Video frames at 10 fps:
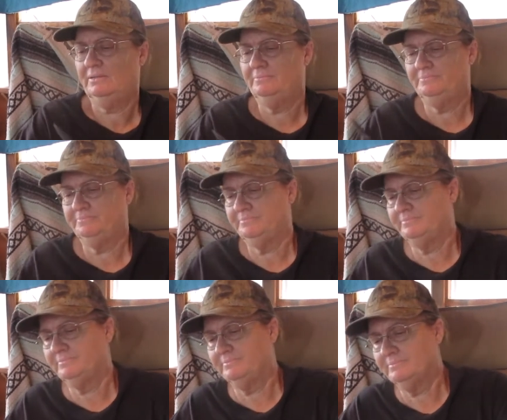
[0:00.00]

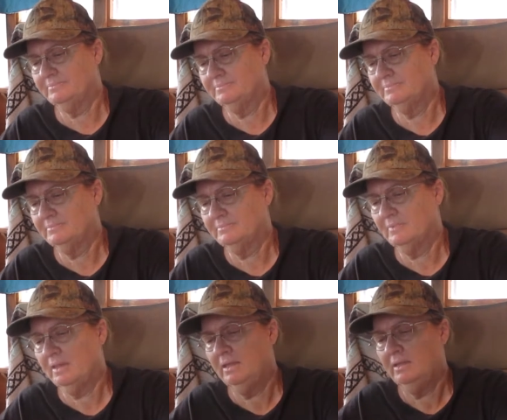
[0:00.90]

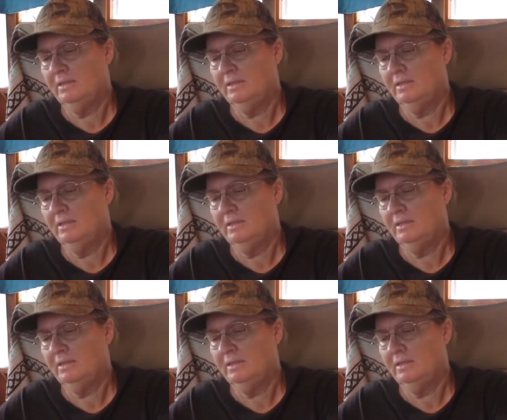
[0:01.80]
(silence)